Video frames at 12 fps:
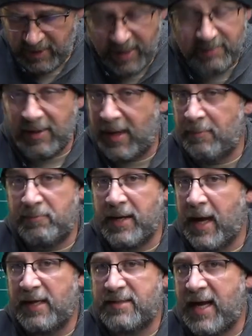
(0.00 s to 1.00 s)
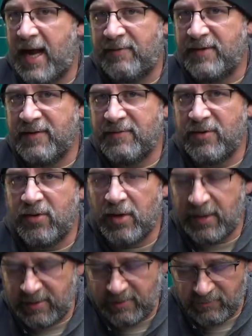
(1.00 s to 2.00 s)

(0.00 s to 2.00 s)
And I'll be honest, I haven't even